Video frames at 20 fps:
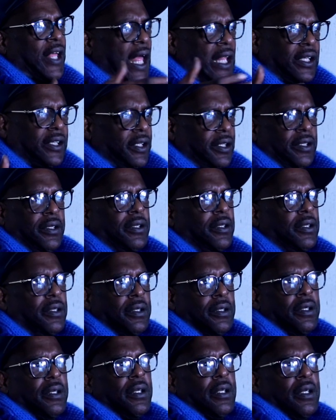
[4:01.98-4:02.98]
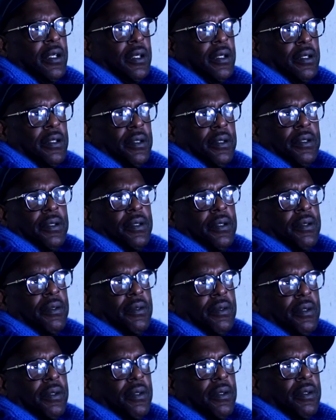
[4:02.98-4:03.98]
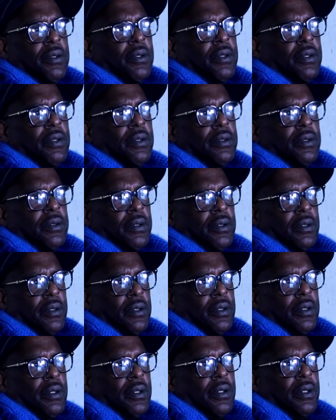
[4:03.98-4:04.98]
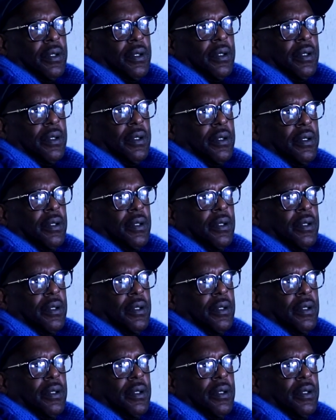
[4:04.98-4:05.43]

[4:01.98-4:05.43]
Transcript: talented. Talking about Wayne, um,